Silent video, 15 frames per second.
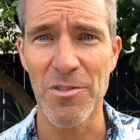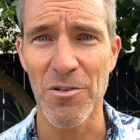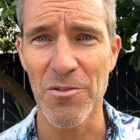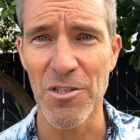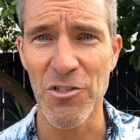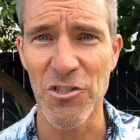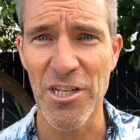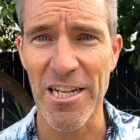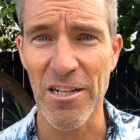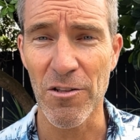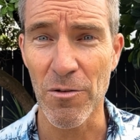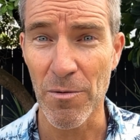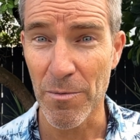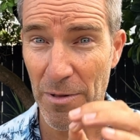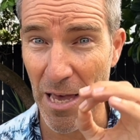on this channel,
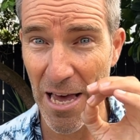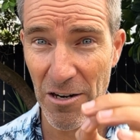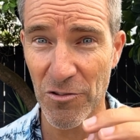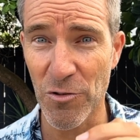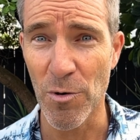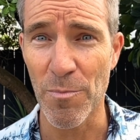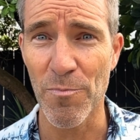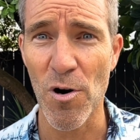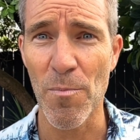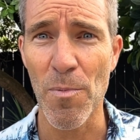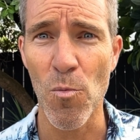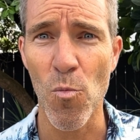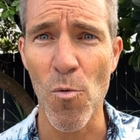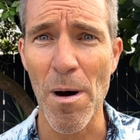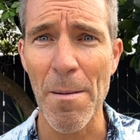how to do a proper
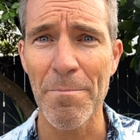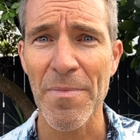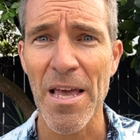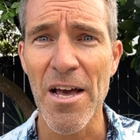warm up.